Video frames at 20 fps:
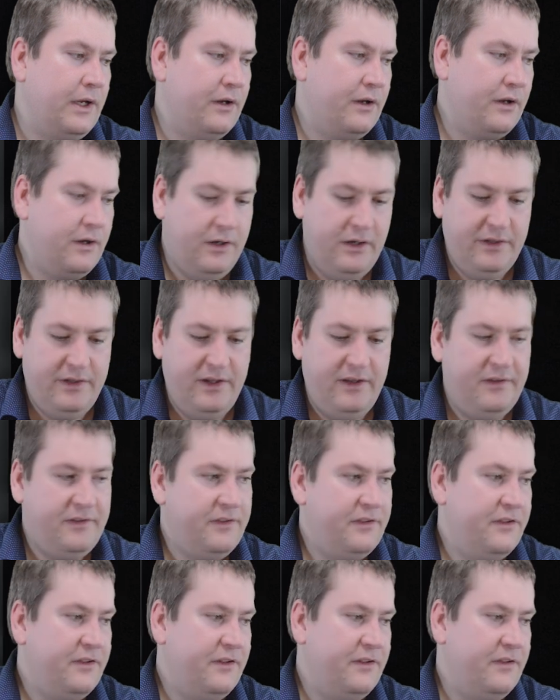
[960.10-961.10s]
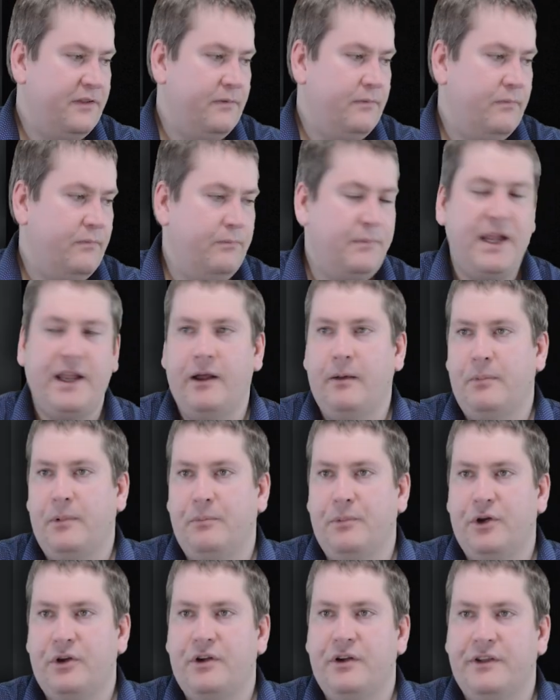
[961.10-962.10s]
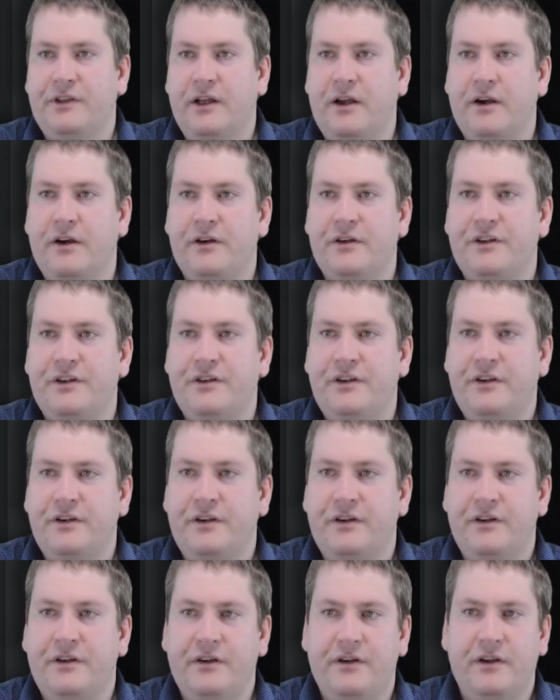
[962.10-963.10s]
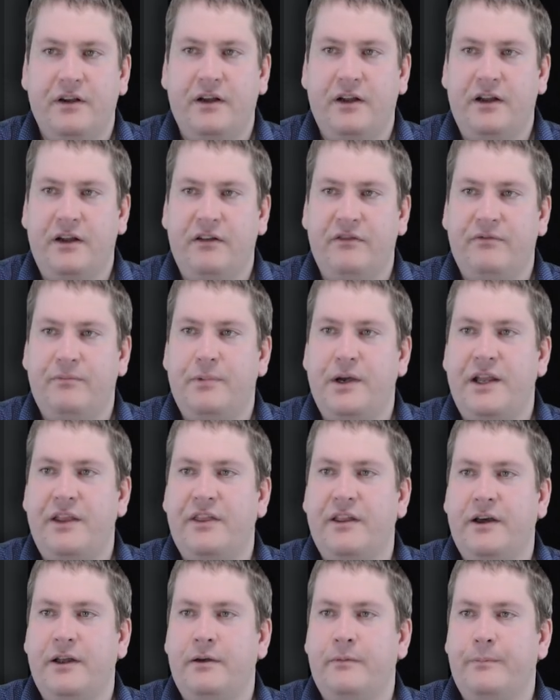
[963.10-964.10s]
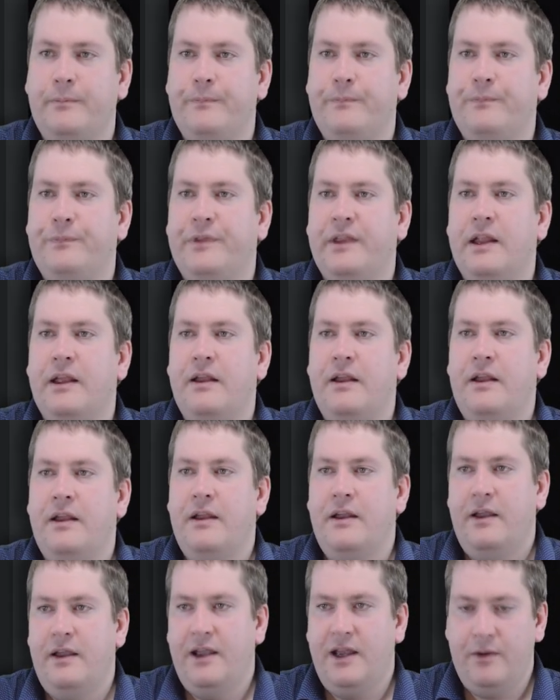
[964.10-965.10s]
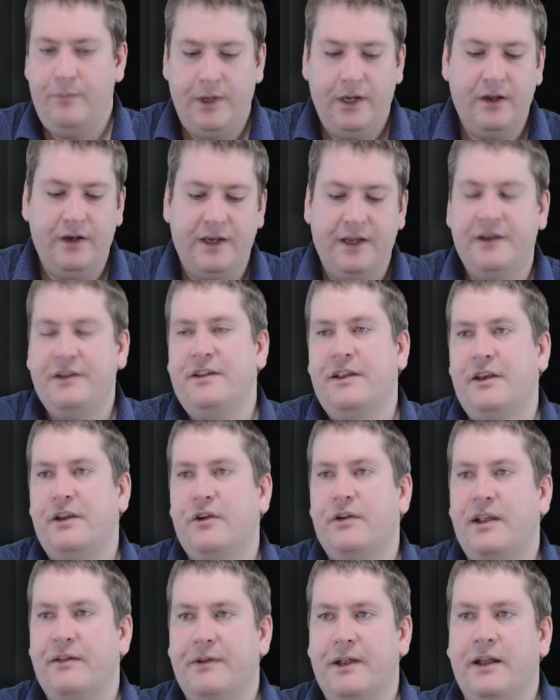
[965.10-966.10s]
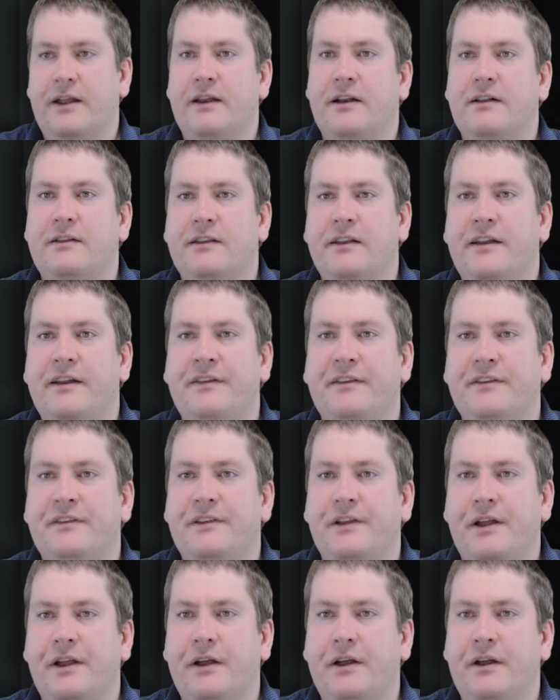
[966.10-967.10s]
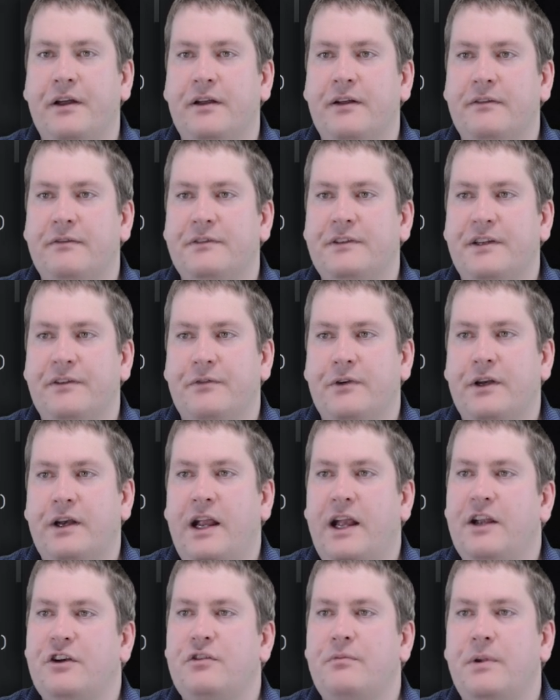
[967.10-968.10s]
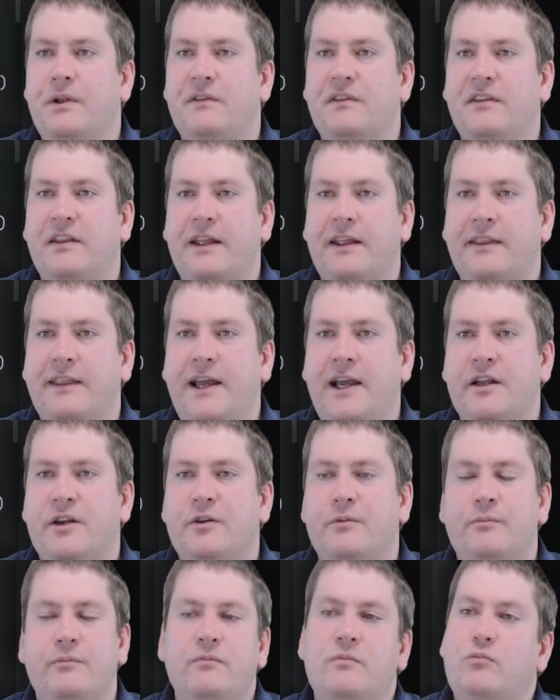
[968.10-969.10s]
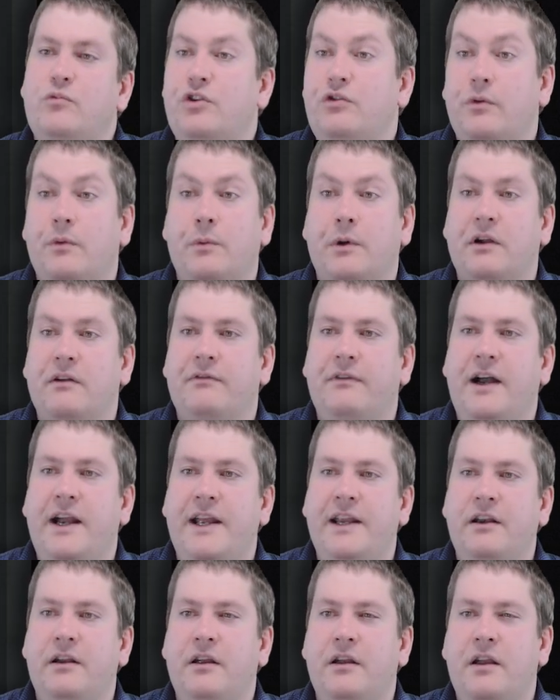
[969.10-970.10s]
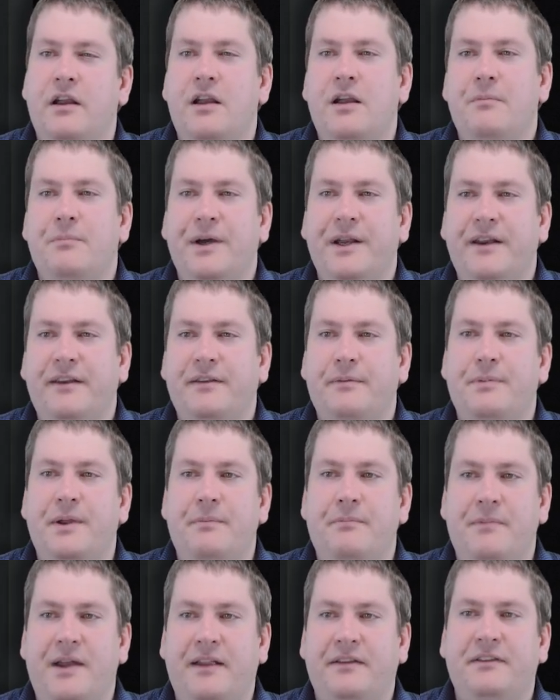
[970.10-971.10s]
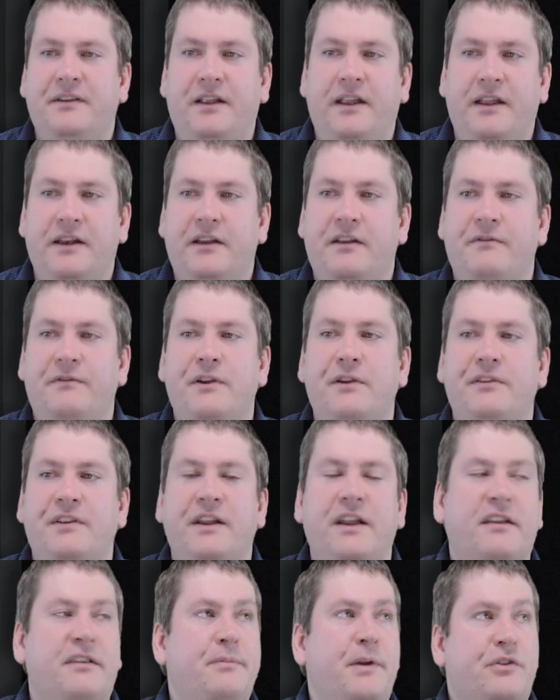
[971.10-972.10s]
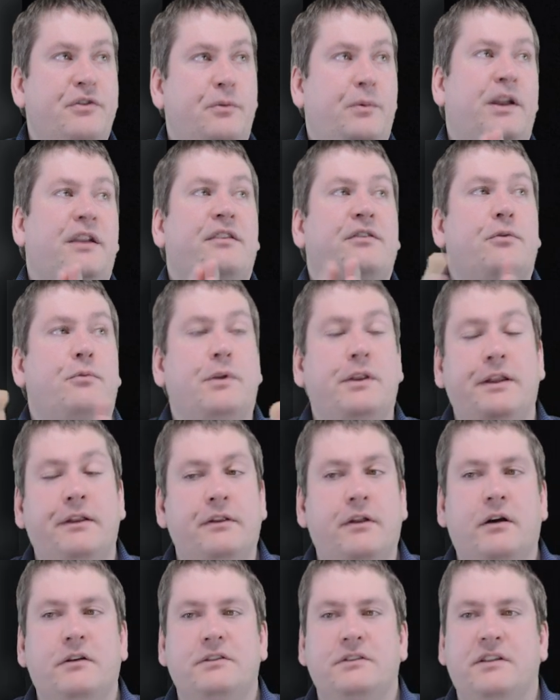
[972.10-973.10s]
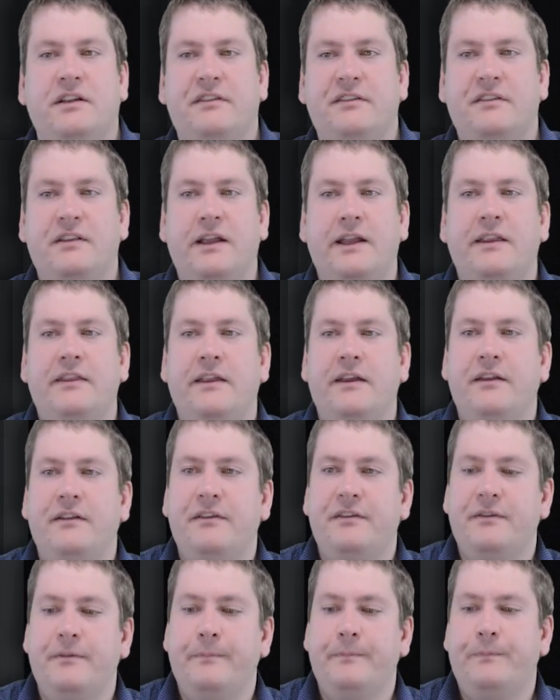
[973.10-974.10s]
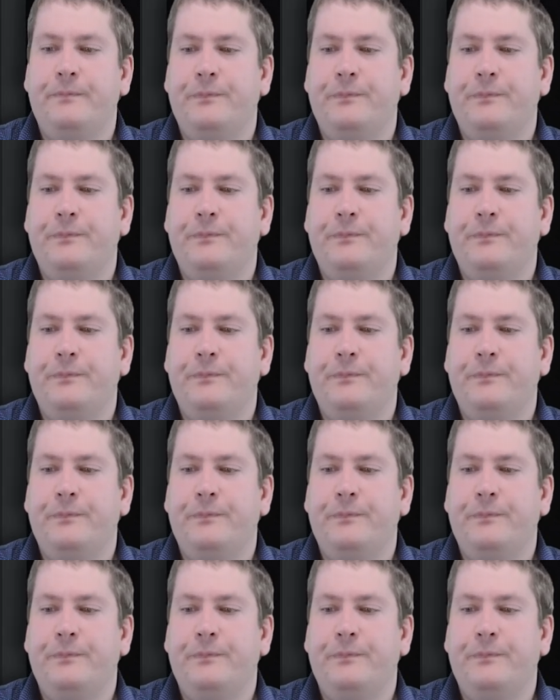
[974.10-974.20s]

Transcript: we could call this, make up a book called The Art of Python. And we could continue giving it a list of different attributes like that, which would work fine, but it's a bit messy and confusing, especially when it's a really long list like this.